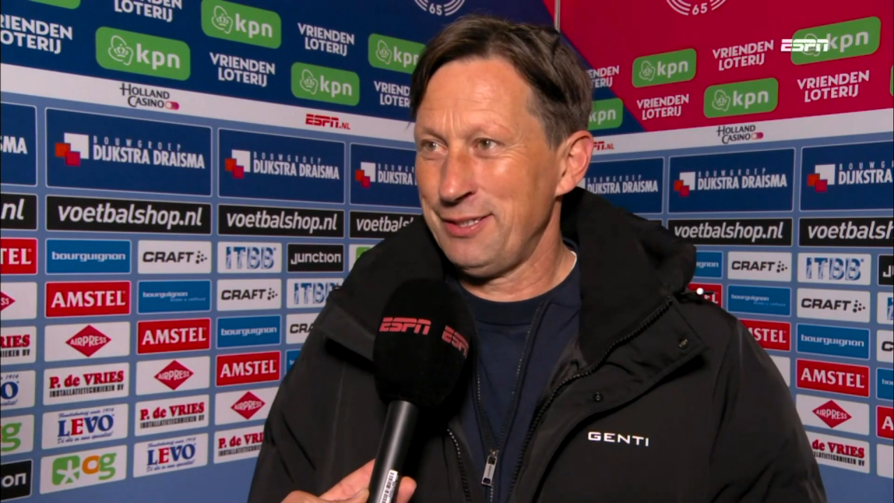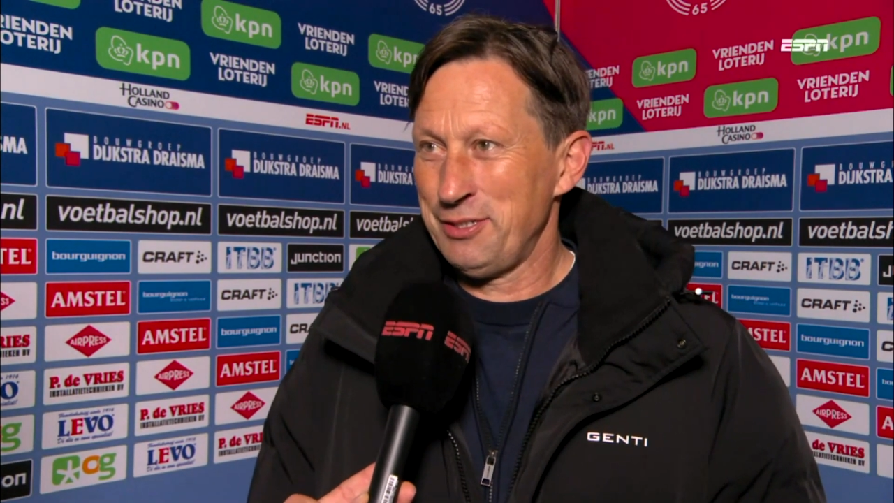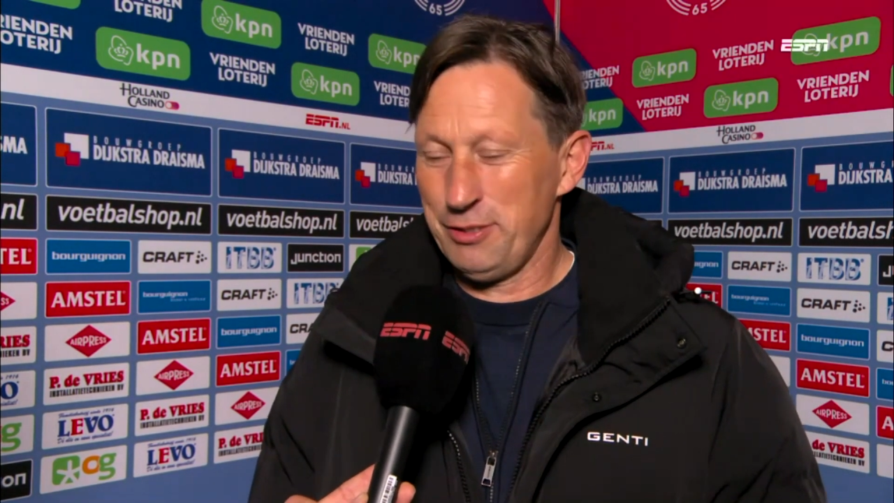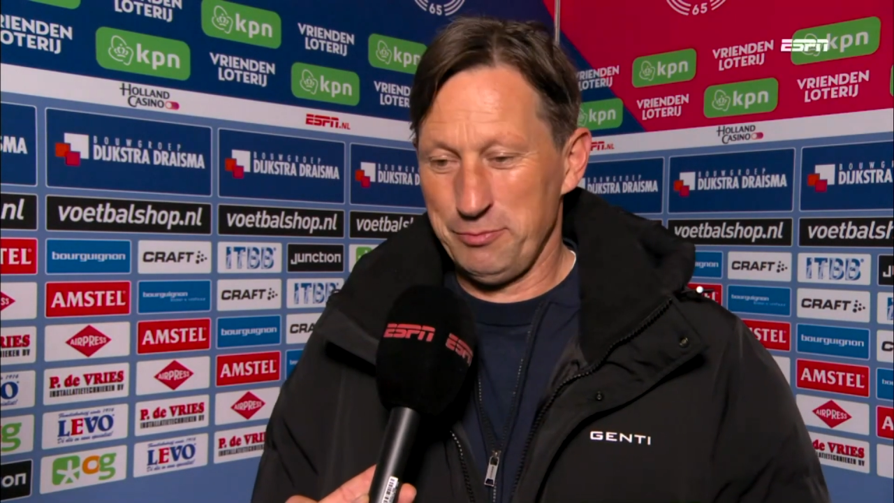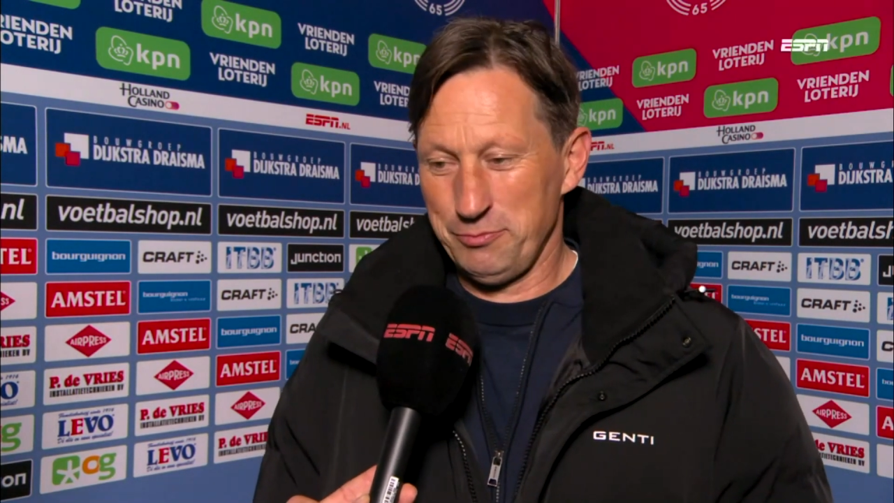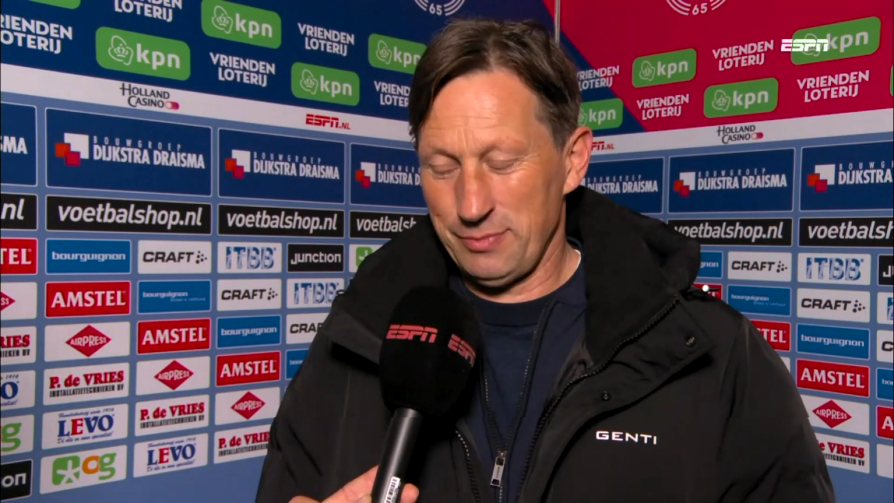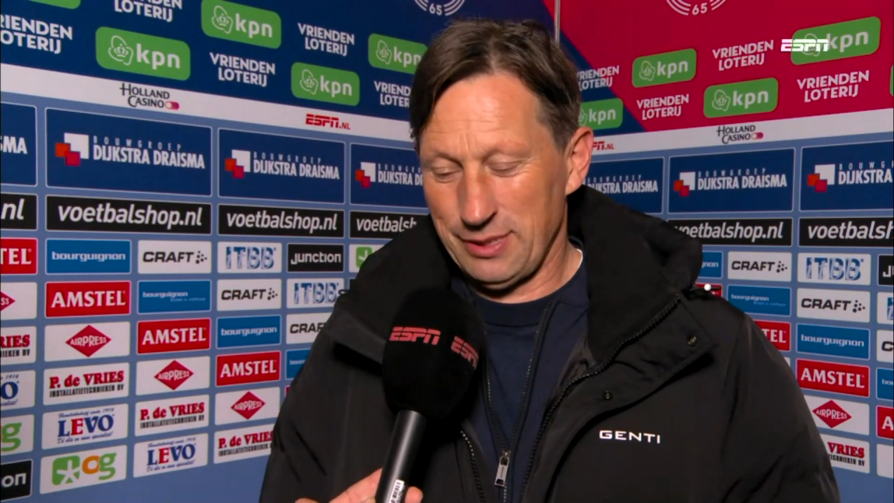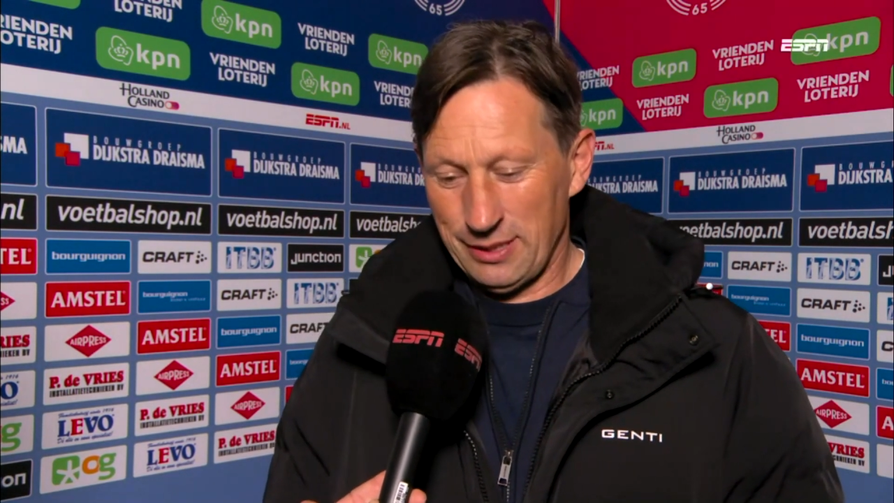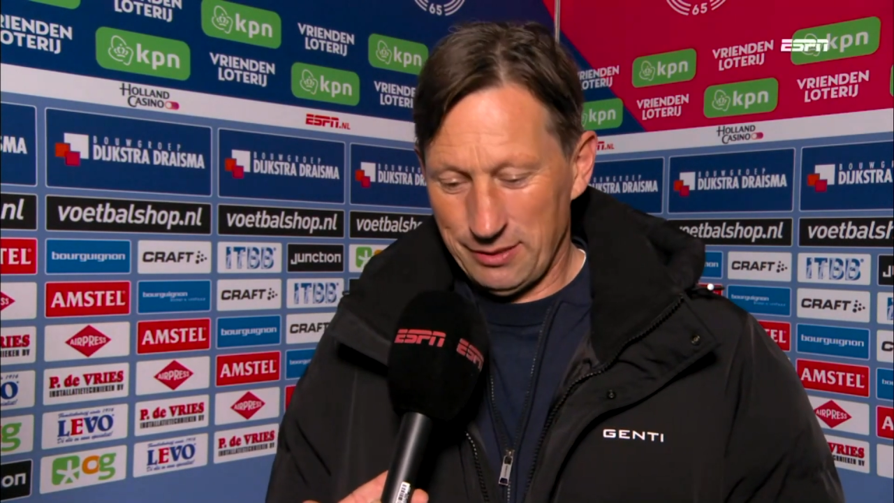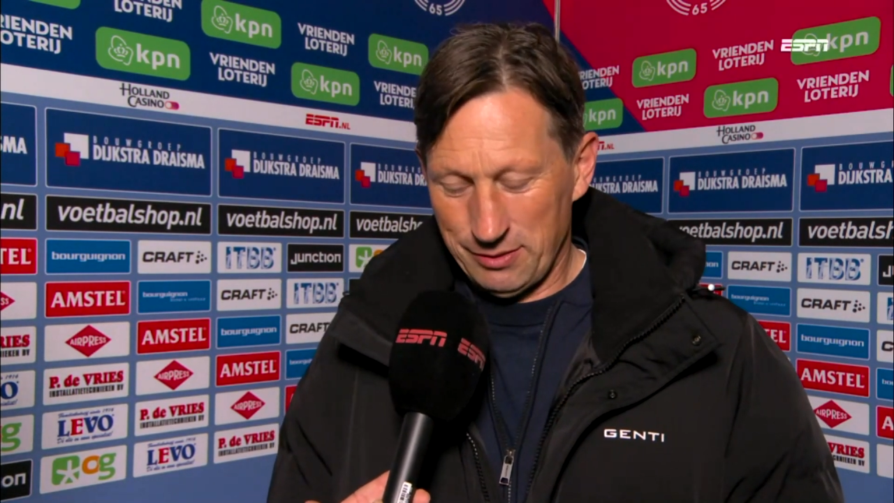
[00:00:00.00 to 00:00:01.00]

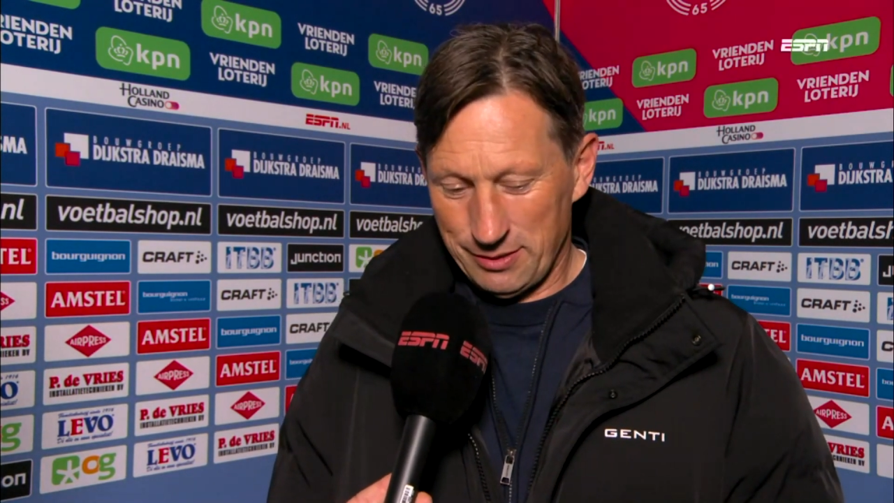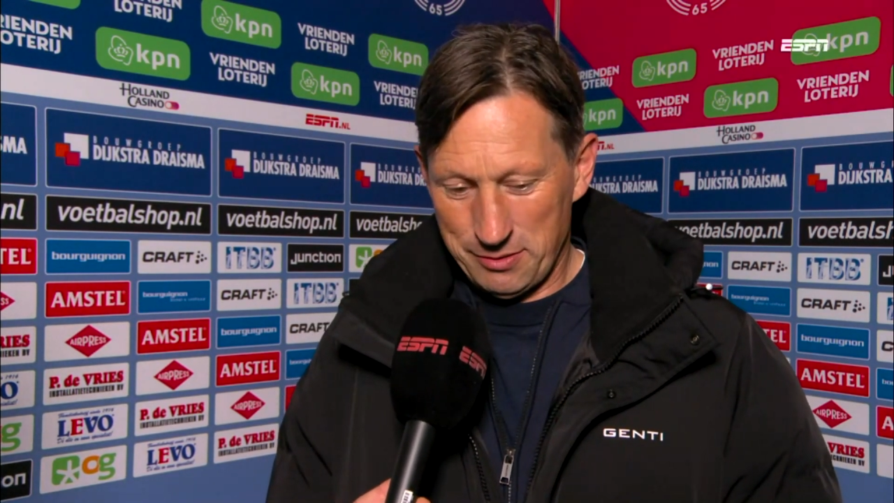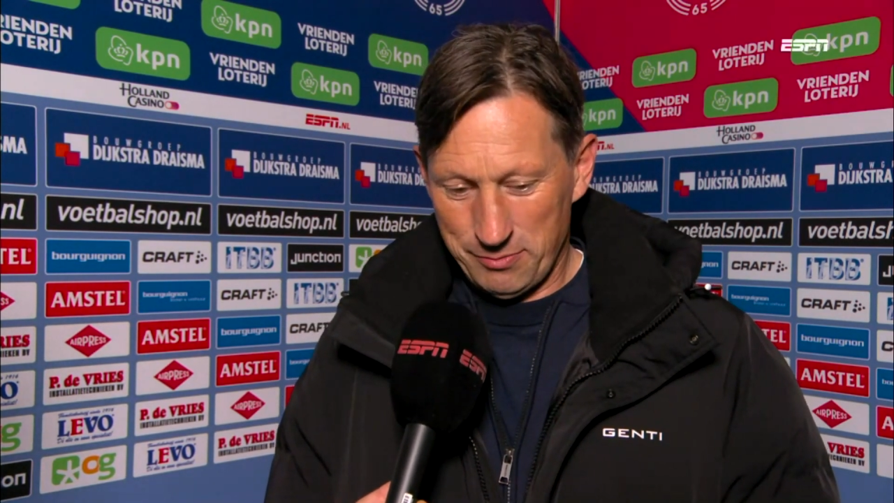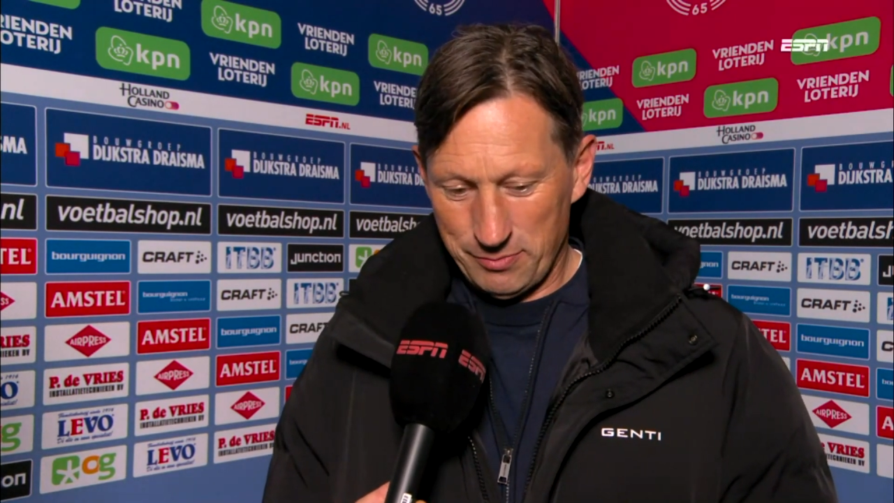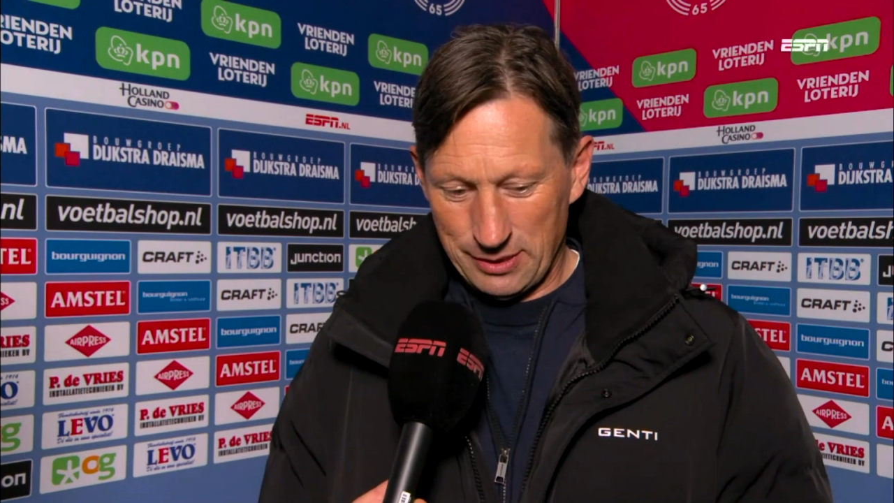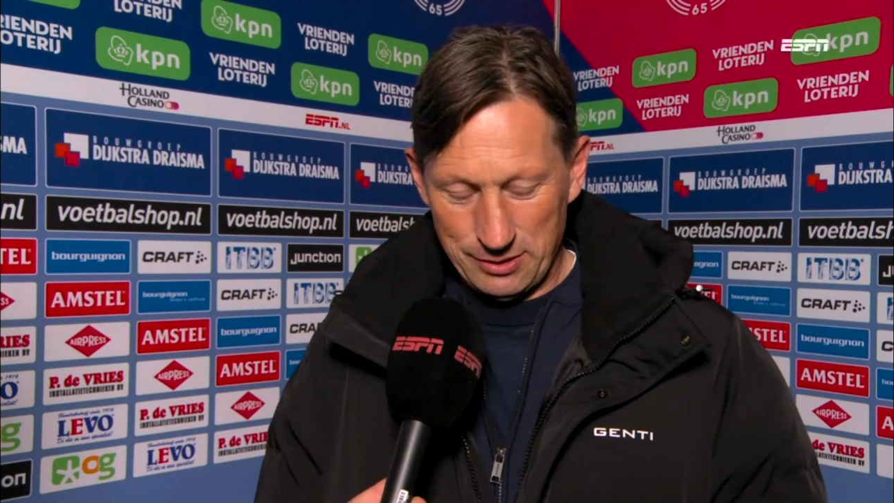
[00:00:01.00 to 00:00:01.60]
I